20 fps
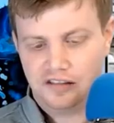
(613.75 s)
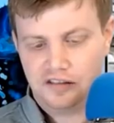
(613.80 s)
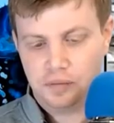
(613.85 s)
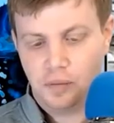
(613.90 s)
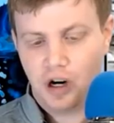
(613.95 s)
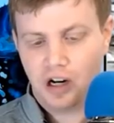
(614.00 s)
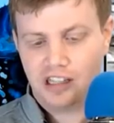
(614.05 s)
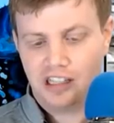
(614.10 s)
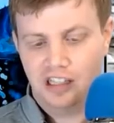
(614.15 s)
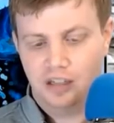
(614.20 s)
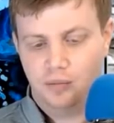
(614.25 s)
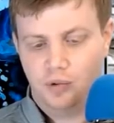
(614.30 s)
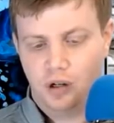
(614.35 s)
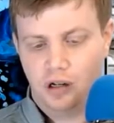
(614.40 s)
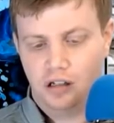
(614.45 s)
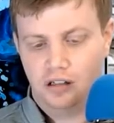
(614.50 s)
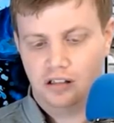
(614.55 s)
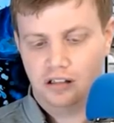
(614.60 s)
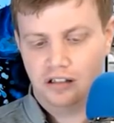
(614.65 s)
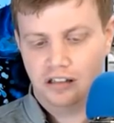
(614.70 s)
Smart
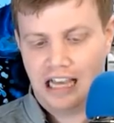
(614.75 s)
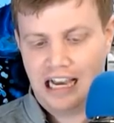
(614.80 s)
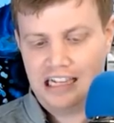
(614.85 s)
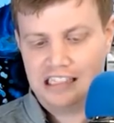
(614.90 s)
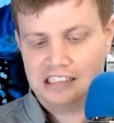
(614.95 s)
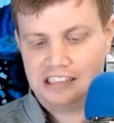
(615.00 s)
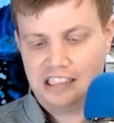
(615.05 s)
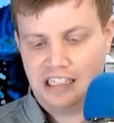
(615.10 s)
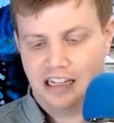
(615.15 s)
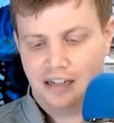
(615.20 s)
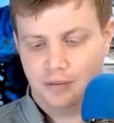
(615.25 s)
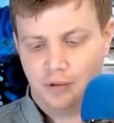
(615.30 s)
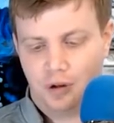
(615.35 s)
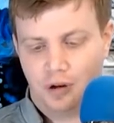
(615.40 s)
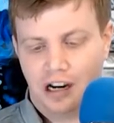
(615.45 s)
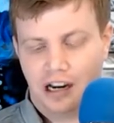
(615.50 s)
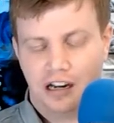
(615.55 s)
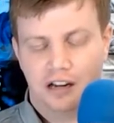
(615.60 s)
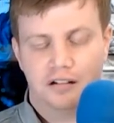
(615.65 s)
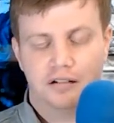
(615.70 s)
Keyboard last time
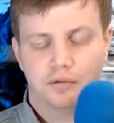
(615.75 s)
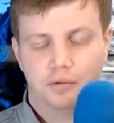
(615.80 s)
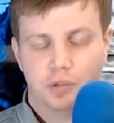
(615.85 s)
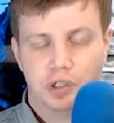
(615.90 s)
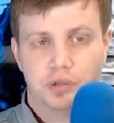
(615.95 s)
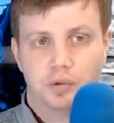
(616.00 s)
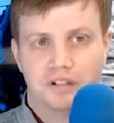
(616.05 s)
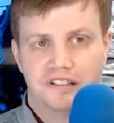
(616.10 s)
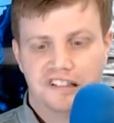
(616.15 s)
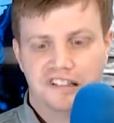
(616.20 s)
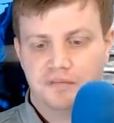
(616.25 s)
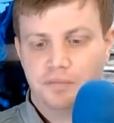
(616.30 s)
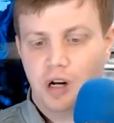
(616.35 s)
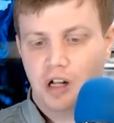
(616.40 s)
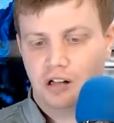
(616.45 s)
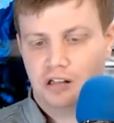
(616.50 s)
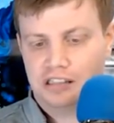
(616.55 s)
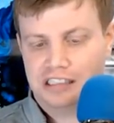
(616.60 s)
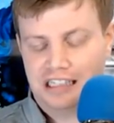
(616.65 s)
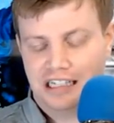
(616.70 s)
around, which was a
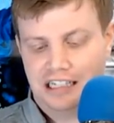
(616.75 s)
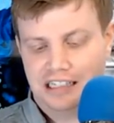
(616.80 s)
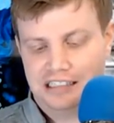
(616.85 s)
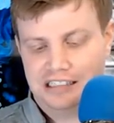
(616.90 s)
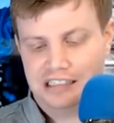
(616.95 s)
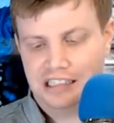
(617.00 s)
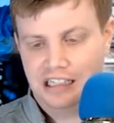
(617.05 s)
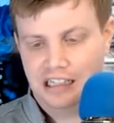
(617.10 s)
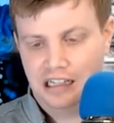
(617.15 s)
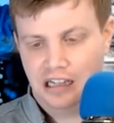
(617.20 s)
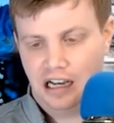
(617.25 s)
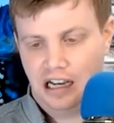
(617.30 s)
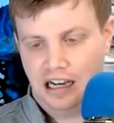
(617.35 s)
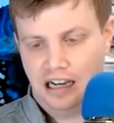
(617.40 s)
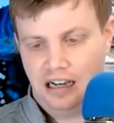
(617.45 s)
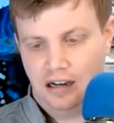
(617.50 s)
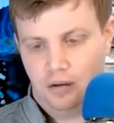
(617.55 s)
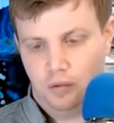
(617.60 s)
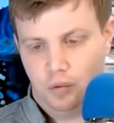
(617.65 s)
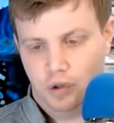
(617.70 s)
smaller size,
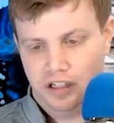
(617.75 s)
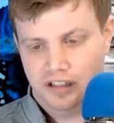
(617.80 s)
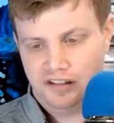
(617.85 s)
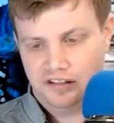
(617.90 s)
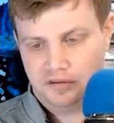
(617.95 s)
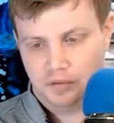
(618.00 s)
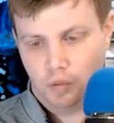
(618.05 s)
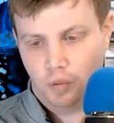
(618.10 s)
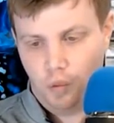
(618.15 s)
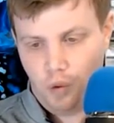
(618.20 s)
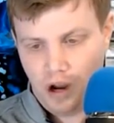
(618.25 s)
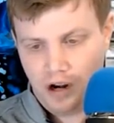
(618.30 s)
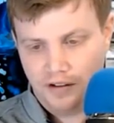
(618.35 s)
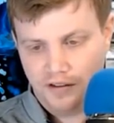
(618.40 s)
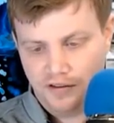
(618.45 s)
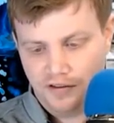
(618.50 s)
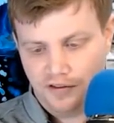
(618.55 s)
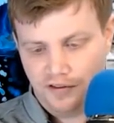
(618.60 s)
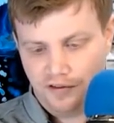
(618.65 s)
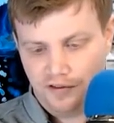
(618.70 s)
uh, was
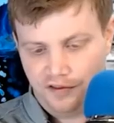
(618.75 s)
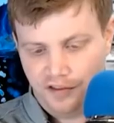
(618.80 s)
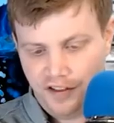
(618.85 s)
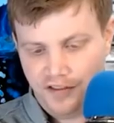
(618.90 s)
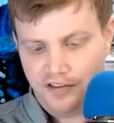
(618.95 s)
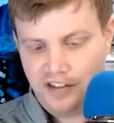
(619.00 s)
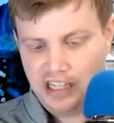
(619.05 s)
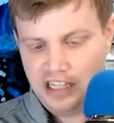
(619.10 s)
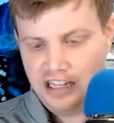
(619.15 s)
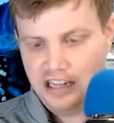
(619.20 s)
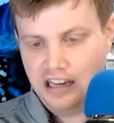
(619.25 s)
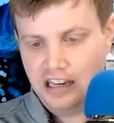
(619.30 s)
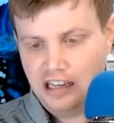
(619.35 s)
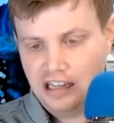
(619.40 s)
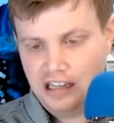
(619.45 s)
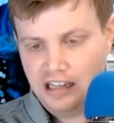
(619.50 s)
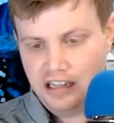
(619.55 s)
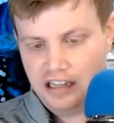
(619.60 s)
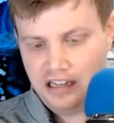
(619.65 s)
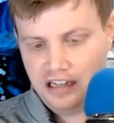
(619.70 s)
one
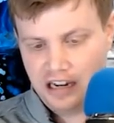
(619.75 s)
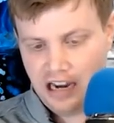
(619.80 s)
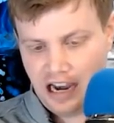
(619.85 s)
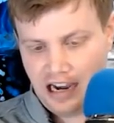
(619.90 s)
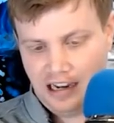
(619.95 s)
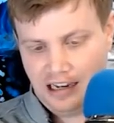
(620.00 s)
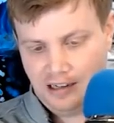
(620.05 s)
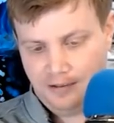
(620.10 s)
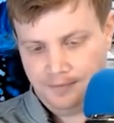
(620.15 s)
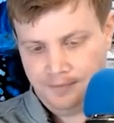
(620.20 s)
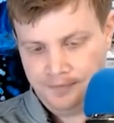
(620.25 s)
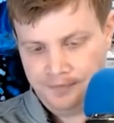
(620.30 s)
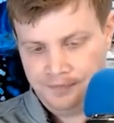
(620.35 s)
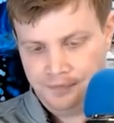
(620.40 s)
fifty nine.